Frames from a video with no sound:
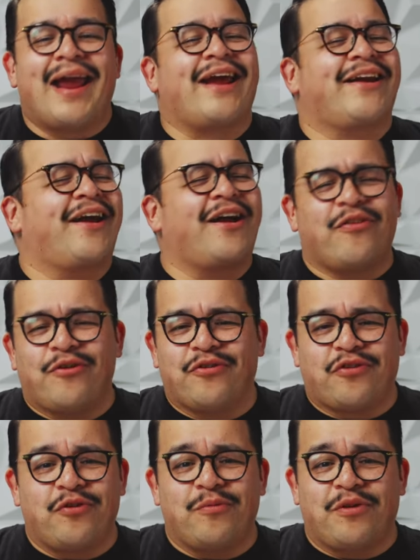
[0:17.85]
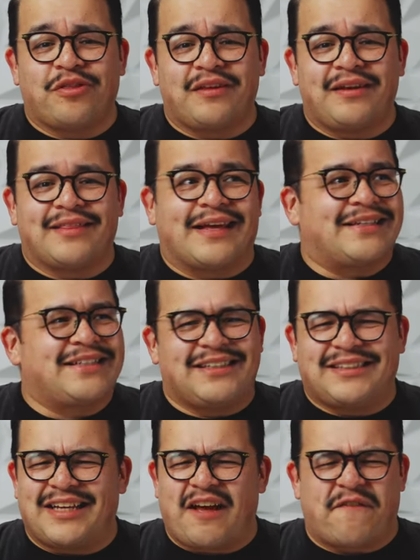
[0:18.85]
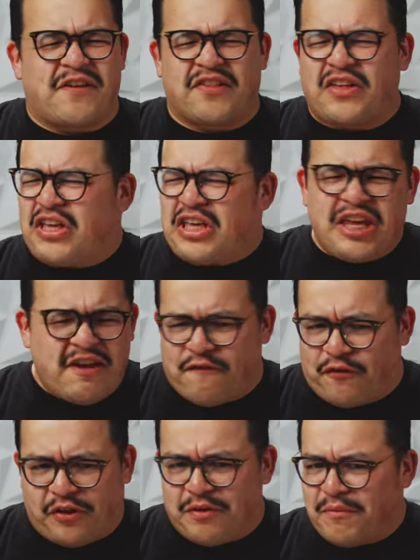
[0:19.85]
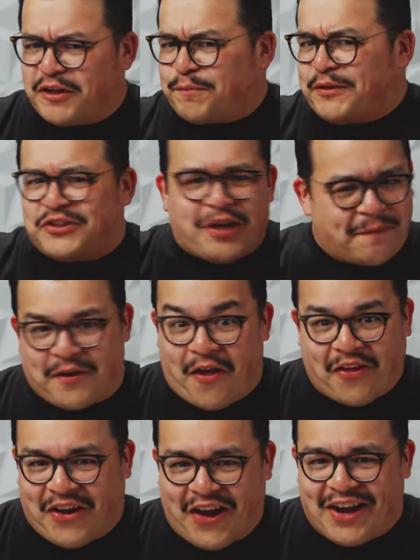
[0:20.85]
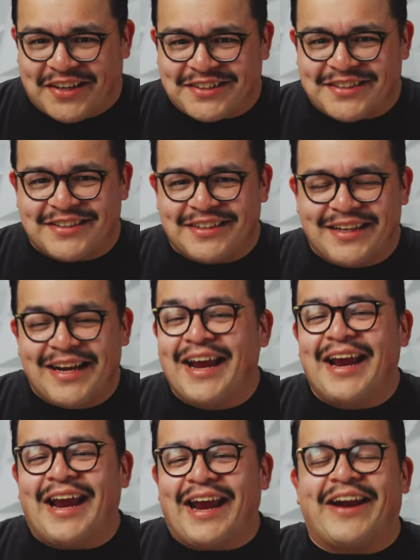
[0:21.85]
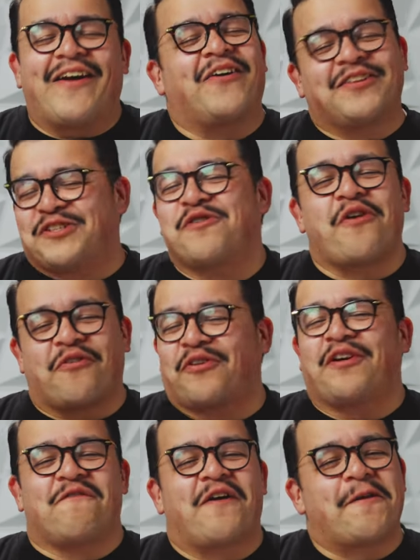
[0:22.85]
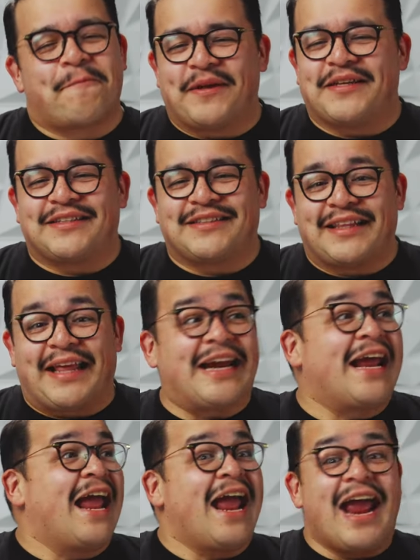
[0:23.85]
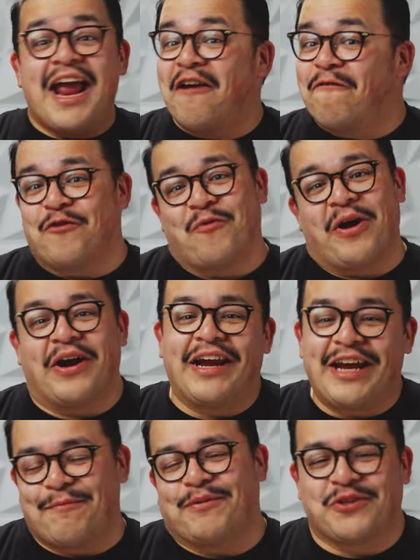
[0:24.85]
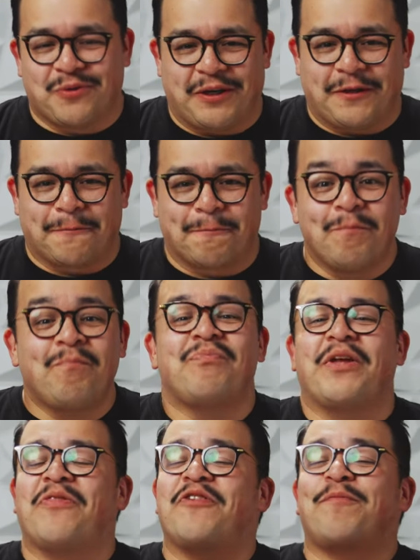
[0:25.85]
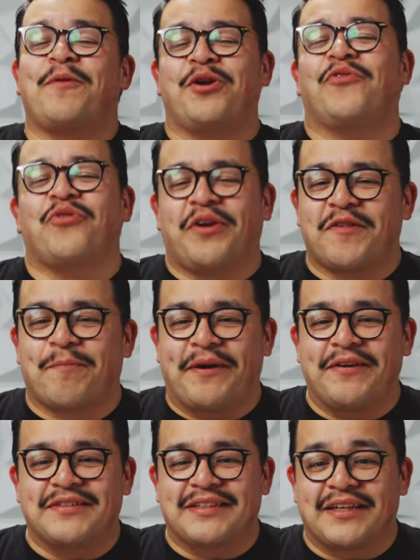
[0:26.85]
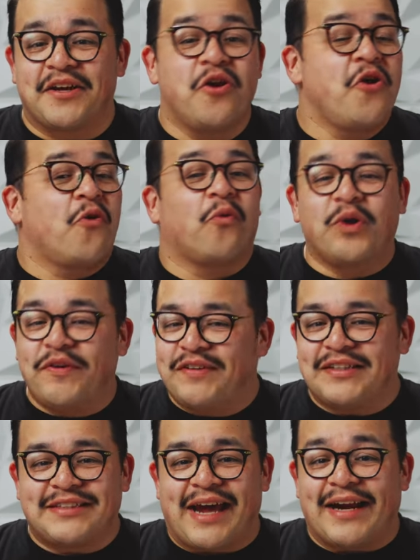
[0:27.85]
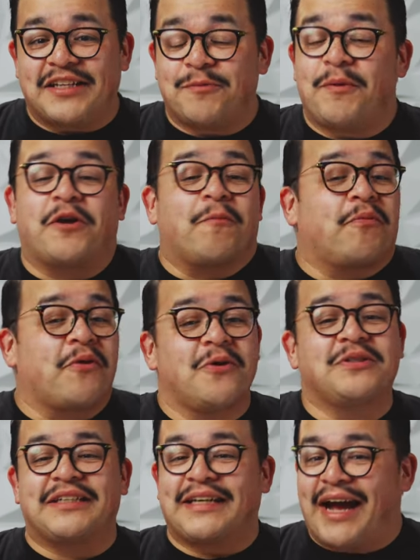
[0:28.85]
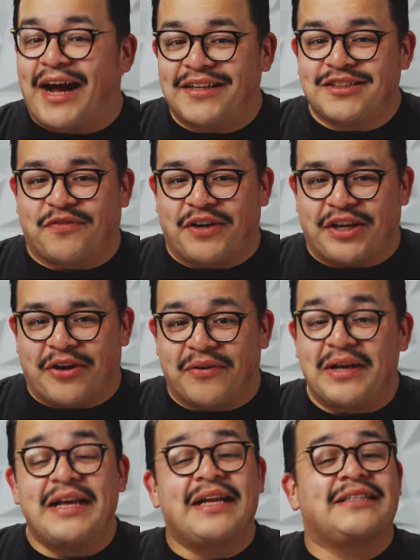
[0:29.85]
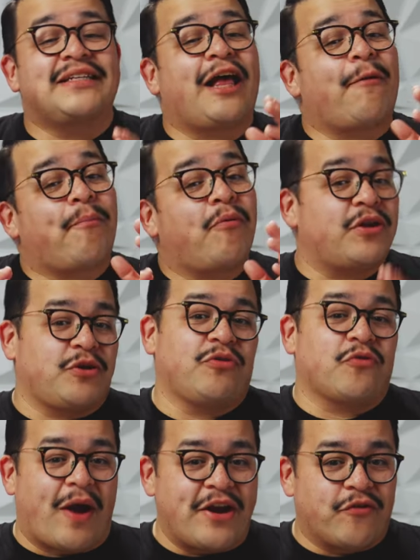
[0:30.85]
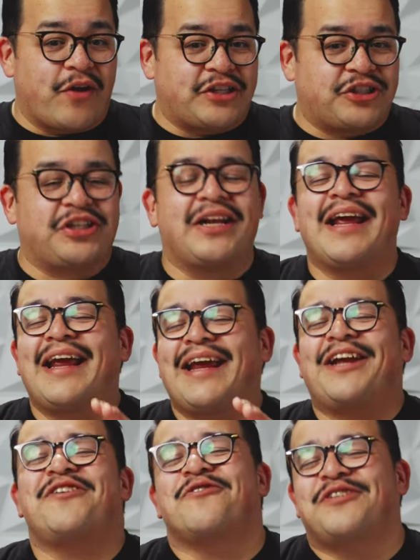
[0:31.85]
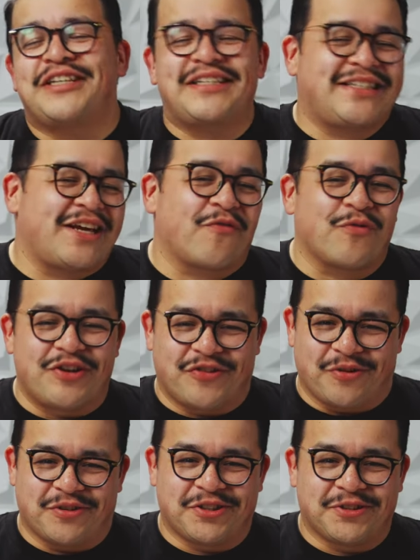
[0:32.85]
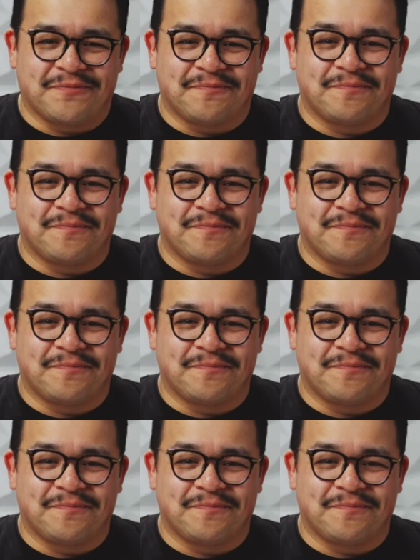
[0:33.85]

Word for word: and others who will think that DTF is evil and must be stopped at all costs. And honestly, you're also gonna find opinions that lie everywhere in between. Now, in the spirit of transparency, we've decided to make a pros and cons video to help point you in the right direction in your DTF research.